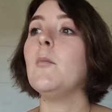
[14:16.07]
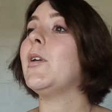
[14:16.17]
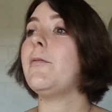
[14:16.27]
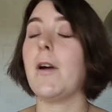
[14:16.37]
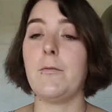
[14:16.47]
but
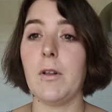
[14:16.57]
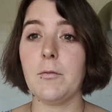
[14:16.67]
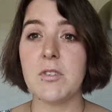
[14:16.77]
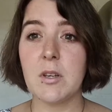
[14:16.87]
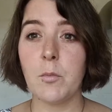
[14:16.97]
if I fell
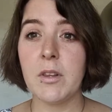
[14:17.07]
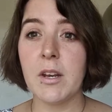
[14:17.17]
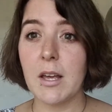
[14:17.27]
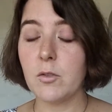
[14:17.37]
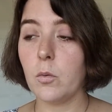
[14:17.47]
for someone that
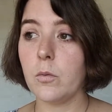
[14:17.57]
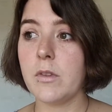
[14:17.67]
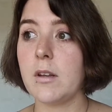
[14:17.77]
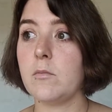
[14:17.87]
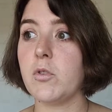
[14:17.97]
I thought
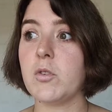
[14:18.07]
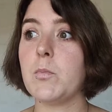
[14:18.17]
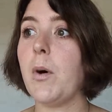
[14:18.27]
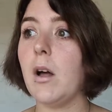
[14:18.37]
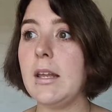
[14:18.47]
that was
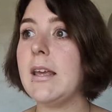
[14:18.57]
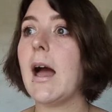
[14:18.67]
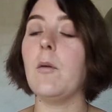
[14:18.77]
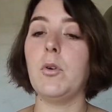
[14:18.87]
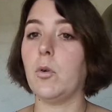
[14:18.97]
poly,
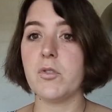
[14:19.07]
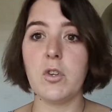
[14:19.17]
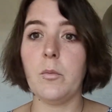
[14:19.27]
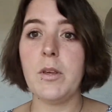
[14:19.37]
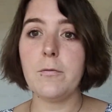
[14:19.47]
I would
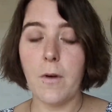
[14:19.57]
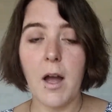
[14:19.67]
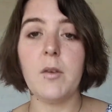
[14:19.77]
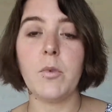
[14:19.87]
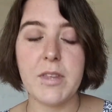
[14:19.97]
also be
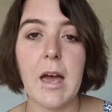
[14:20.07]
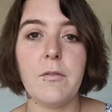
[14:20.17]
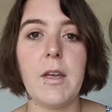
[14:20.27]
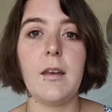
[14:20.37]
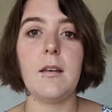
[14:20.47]
fine with
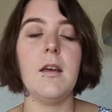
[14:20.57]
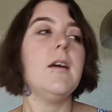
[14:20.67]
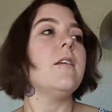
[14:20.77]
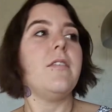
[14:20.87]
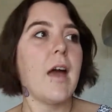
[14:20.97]
having
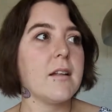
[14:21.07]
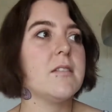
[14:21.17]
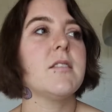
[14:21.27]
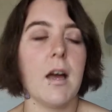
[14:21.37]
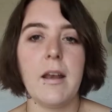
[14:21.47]

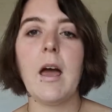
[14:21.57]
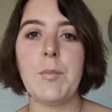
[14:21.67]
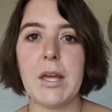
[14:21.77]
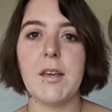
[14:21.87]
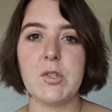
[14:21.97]
that
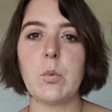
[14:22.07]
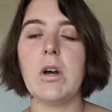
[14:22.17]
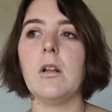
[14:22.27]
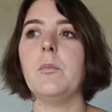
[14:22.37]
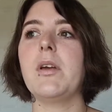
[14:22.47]
dynamic as
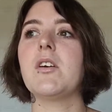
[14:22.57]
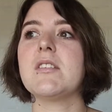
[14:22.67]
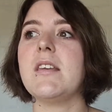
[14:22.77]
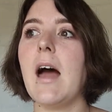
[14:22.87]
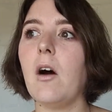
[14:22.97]
well,
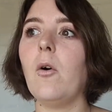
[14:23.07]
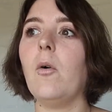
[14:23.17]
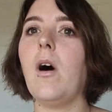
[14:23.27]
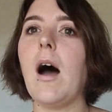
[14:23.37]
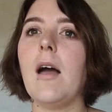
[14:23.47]
because
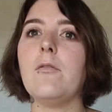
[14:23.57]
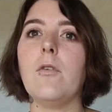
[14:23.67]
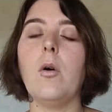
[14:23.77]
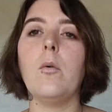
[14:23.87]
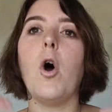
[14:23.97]
now I've
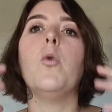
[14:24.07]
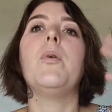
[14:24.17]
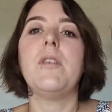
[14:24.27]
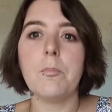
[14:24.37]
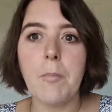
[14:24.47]

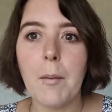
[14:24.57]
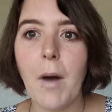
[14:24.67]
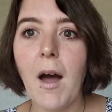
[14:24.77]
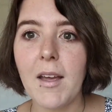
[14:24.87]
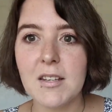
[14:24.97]
opened up my
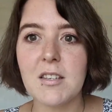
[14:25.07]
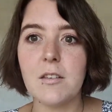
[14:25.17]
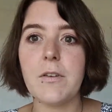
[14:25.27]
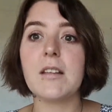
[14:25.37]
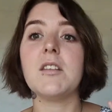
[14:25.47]
mind to the
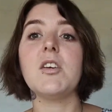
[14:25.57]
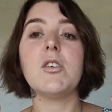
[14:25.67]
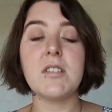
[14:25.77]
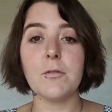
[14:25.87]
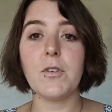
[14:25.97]
fact that there are
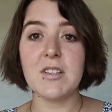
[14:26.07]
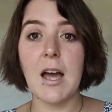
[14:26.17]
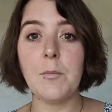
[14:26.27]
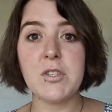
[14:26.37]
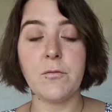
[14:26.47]
different
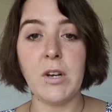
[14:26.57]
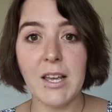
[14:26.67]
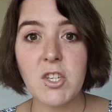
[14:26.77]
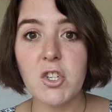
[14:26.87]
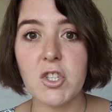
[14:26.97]
types of
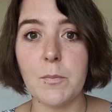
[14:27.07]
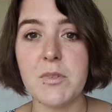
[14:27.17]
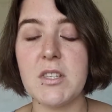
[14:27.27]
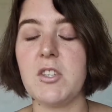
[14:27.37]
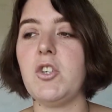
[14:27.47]

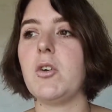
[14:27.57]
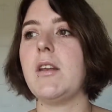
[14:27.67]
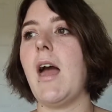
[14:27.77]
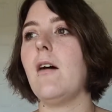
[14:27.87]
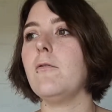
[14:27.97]
relationships that you can
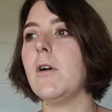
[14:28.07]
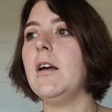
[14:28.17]
have.